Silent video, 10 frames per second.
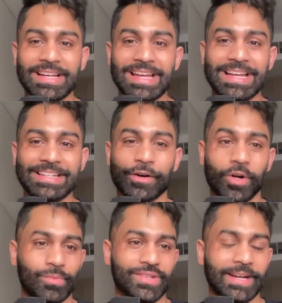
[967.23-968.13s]
and uh,
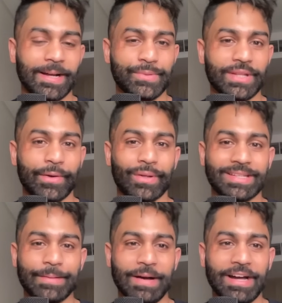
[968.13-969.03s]
almost getting up to that
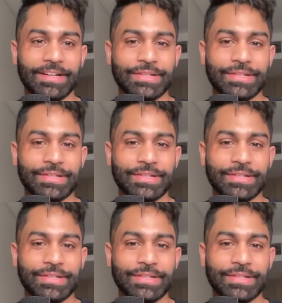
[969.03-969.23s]
all-time high.